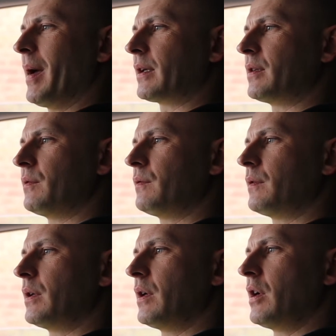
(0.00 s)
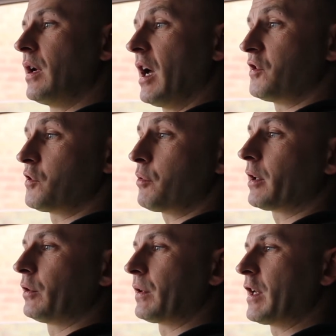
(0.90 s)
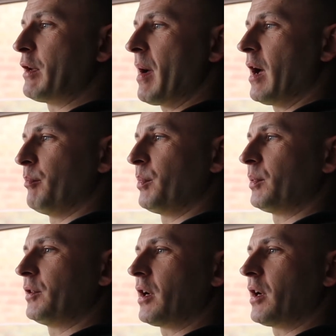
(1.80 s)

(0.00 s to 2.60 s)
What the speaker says: active. I struggle to keep up,